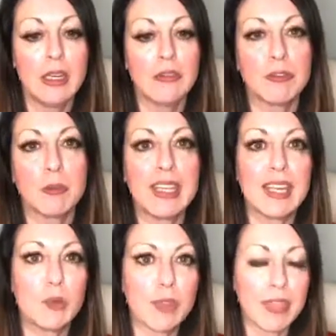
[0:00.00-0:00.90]
from
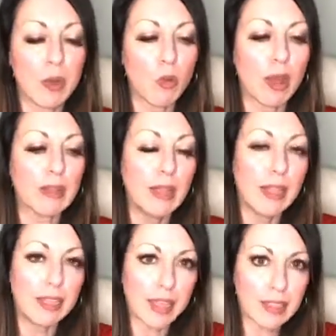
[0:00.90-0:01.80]
getting what they want.
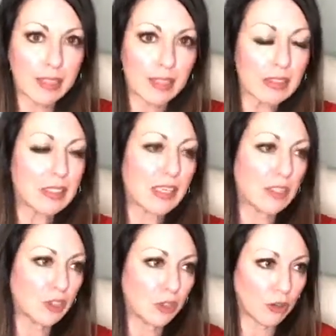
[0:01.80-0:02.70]
They think it's the
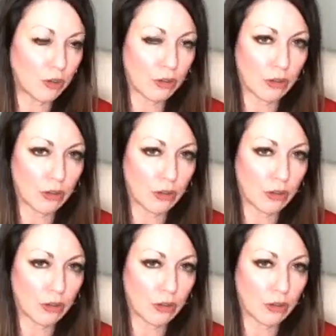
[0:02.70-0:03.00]
external